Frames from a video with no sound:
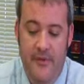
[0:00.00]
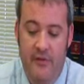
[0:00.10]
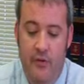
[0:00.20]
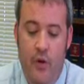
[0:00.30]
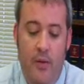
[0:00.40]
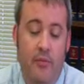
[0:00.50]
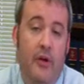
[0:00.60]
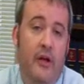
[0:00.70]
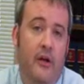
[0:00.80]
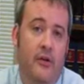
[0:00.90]
If you
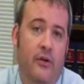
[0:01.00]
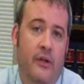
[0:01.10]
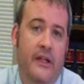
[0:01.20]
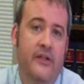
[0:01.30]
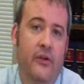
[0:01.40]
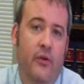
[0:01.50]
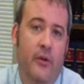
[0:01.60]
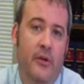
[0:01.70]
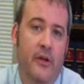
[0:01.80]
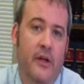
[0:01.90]
operate under a lease
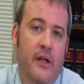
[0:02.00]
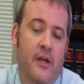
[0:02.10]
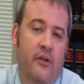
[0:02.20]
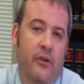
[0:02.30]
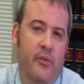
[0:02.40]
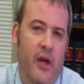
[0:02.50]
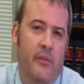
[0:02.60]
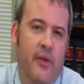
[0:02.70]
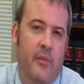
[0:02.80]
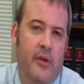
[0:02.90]
agreement,
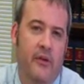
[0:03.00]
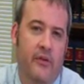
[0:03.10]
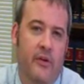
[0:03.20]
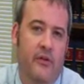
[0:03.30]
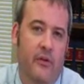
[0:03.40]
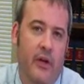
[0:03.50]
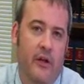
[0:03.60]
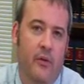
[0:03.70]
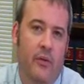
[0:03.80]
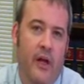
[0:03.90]
sometimes that means that your
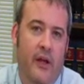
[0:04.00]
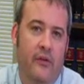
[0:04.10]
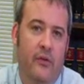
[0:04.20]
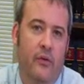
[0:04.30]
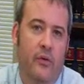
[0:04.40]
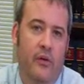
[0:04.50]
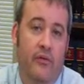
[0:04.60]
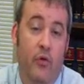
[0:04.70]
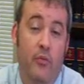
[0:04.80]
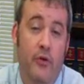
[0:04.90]
landlord has to
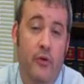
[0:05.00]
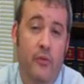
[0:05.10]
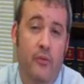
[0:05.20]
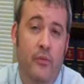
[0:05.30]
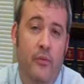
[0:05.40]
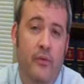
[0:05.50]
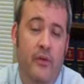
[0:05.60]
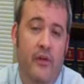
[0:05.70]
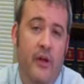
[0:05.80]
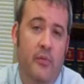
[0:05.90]
inform you
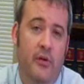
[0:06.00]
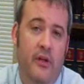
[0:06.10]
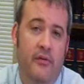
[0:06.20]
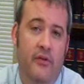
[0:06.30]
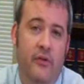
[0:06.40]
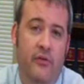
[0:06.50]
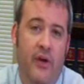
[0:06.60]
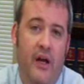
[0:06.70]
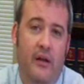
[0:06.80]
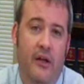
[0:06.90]
that they believe that you
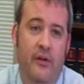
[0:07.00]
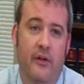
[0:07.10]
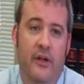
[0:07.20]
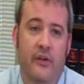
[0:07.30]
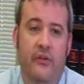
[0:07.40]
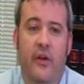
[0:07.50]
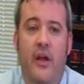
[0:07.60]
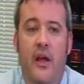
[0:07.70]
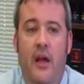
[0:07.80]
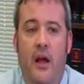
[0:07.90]
violated the
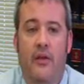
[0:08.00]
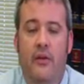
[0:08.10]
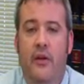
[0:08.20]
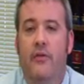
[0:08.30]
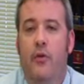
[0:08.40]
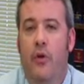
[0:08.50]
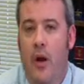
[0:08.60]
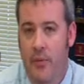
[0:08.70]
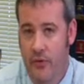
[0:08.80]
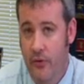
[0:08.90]
lease and then give you
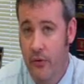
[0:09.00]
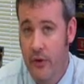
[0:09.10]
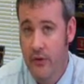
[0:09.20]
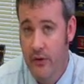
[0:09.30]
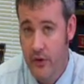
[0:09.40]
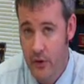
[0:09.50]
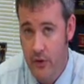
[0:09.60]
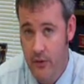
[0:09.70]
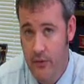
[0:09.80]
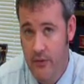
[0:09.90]
an opportunity to
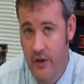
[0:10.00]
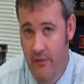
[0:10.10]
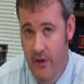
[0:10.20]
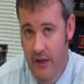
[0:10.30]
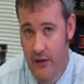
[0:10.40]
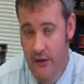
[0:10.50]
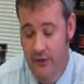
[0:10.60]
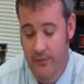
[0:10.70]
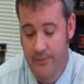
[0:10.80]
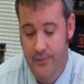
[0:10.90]
cure that
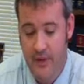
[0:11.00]
violation.